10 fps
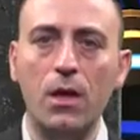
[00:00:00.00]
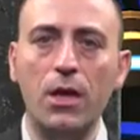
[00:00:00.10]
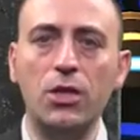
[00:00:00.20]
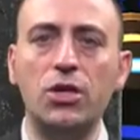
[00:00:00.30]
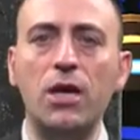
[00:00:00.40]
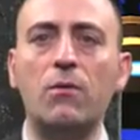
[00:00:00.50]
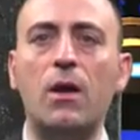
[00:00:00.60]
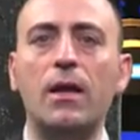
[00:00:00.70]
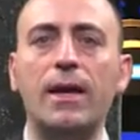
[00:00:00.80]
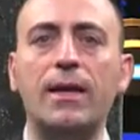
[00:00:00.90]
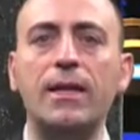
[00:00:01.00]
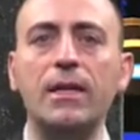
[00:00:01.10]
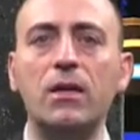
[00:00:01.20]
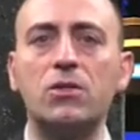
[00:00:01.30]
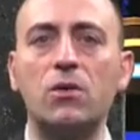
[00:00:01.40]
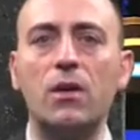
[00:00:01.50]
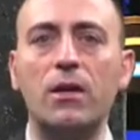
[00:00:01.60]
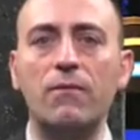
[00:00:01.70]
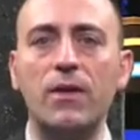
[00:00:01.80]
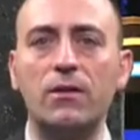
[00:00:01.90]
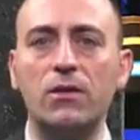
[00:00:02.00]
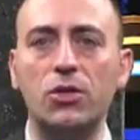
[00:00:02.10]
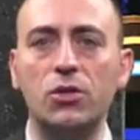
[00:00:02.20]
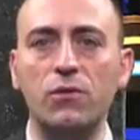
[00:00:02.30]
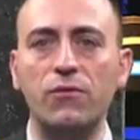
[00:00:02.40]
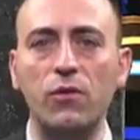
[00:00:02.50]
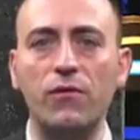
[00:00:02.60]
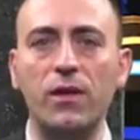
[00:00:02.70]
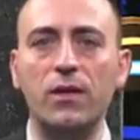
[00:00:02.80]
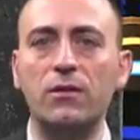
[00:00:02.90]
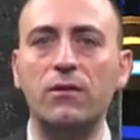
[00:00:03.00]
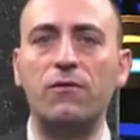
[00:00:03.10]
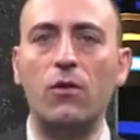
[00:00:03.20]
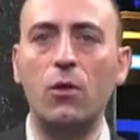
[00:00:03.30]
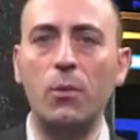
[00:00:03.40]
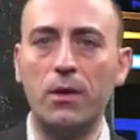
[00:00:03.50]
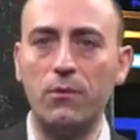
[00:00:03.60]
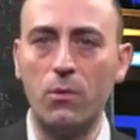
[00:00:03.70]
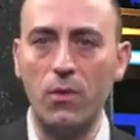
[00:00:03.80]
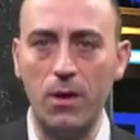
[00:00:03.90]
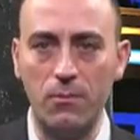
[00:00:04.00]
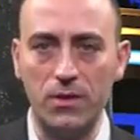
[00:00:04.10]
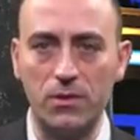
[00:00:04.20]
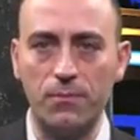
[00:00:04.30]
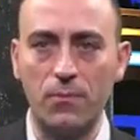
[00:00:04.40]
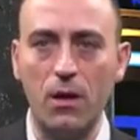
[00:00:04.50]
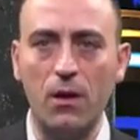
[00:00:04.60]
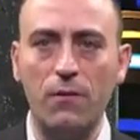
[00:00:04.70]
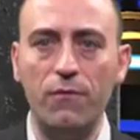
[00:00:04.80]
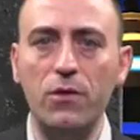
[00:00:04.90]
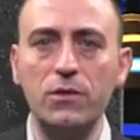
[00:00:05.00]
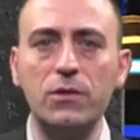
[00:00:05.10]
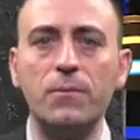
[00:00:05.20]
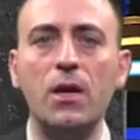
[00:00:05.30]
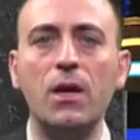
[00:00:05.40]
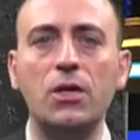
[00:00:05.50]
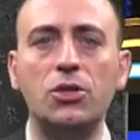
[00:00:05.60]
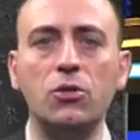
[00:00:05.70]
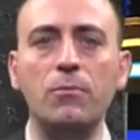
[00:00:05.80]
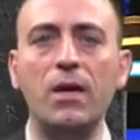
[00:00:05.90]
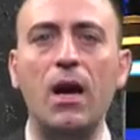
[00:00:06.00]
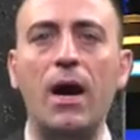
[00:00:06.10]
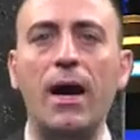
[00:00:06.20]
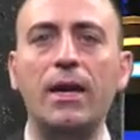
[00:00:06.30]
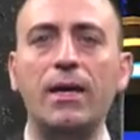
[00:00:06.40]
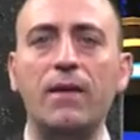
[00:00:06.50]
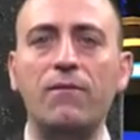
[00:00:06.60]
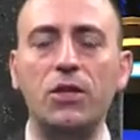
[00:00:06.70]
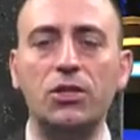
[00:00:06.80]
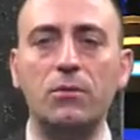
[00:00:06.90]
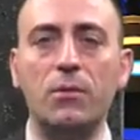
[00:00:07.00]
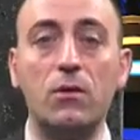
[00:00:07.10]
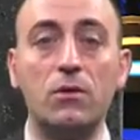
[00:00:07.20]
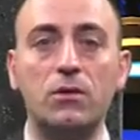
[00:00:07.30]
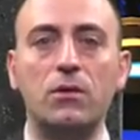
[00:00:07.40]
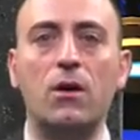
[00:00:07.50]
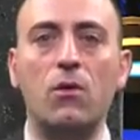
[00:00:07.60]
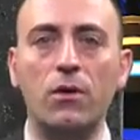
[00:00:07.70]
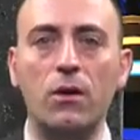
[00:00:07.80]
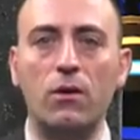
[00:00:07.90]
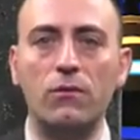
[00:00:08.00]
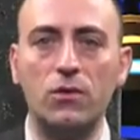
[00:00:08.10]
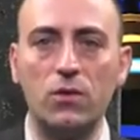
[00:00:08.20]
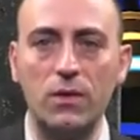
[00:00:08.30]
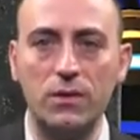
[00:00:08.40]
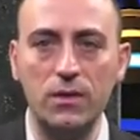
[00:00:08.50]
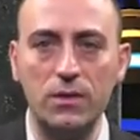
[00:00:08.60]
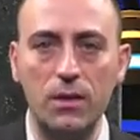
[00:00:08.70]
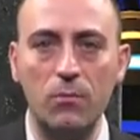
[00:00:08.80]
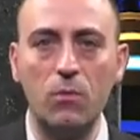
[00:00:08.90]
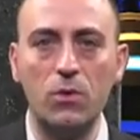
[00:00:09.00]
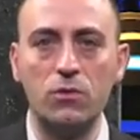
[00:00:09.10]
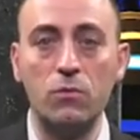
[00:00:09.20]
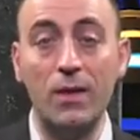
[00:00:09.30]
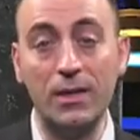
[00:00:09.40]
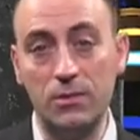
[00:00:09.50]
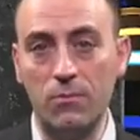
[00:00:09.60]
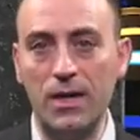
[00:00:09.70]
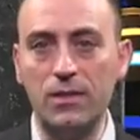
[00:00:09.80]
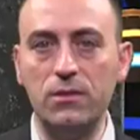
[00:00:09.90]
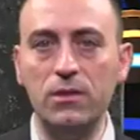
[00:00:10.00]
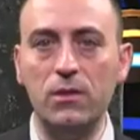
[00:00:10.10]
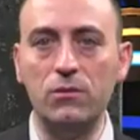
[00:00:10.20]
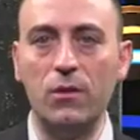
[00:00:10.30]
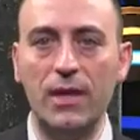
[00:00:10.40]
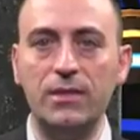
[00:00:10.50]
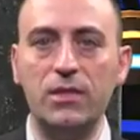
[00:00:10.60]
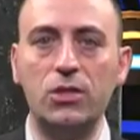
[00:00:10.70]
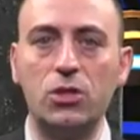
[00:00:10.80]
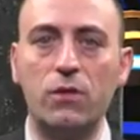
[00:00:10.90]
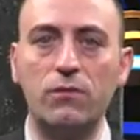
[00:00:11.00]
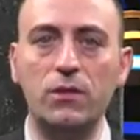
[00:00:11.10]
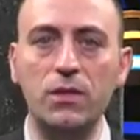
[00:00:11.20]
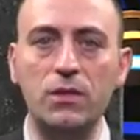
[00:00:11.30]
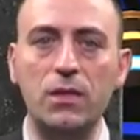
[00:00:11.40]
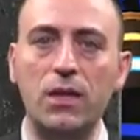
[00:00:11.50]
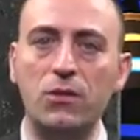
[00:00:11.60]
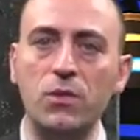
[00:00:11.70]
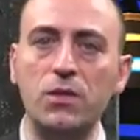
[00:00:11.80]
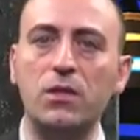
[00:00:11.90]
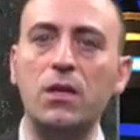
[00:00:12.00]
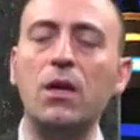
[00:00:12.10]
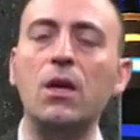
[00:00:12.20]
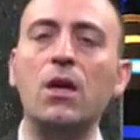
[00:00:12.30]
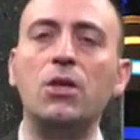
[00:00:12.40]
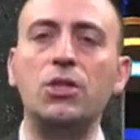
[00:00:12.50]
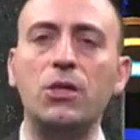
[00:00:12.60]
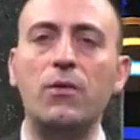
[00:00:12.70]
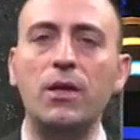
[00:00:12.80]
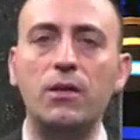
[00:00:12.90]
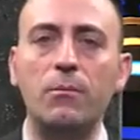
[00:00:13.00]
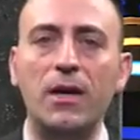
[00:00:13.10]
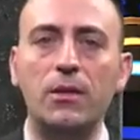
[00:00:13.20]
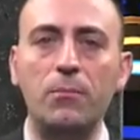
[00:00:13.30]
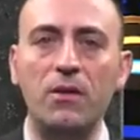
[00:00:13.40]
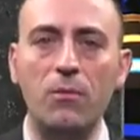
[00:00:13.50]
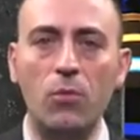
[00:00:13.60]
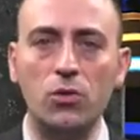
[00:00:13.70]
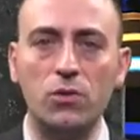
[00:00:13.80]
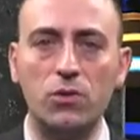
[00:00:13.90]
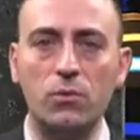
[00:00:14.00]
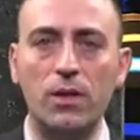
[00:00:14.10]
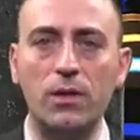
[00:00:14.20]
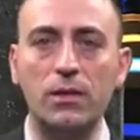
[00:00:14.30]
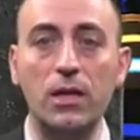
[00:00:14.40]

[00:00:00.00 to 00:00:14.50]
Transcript: In general, an ideal solar inverter should fulfill the following requirements. First, it should be highly efficient because the owner of the solar system wants to maximize the utilization of the DC electricity generated by the PV modules when